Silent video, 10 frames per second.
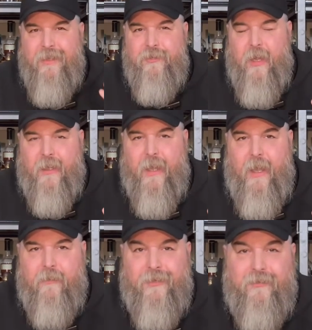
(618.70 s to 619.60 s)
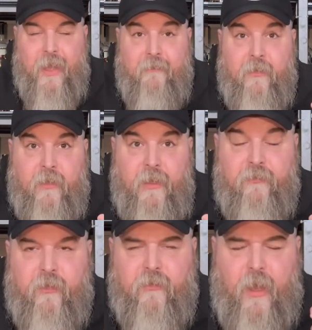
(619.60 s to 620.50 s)
Check out the Stave and Thief
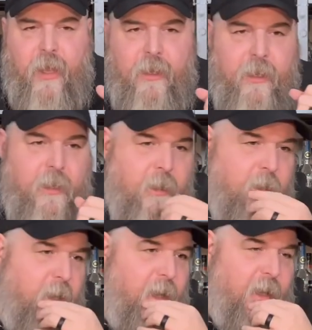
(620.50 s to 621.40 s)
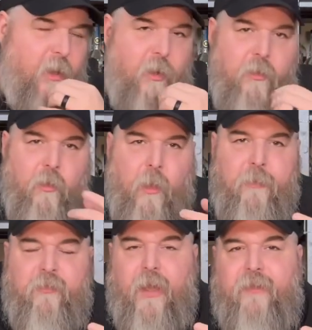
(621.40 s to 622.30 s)
Society. Go to their
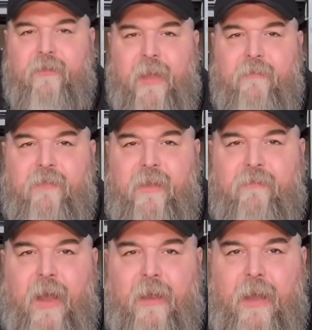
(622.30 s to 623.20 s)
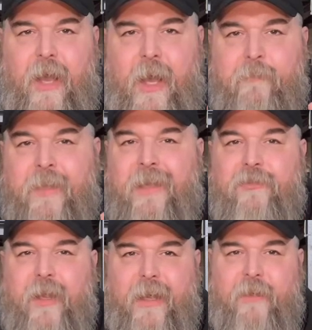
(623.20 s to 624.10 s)
website, staveandthief.com.
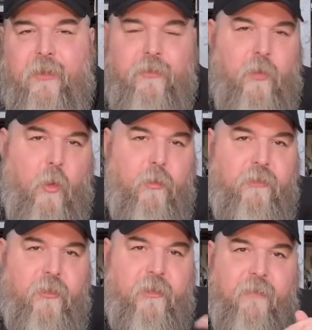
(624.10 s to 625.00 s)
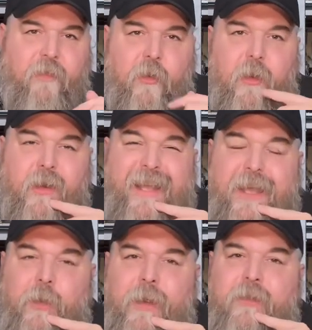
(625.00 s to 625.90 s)
Check out those courses. And if you're
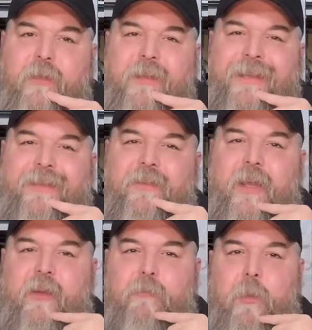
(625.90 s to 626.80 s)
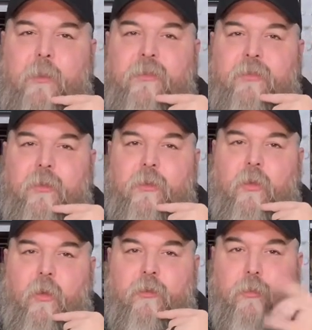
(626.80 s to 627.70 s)
interested in the Executive Bourbon Steward
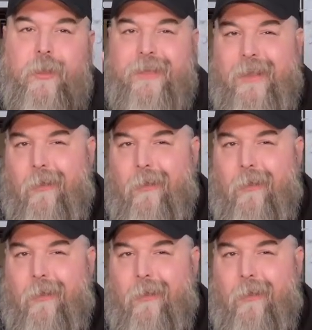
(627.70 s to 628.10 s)
course where you get that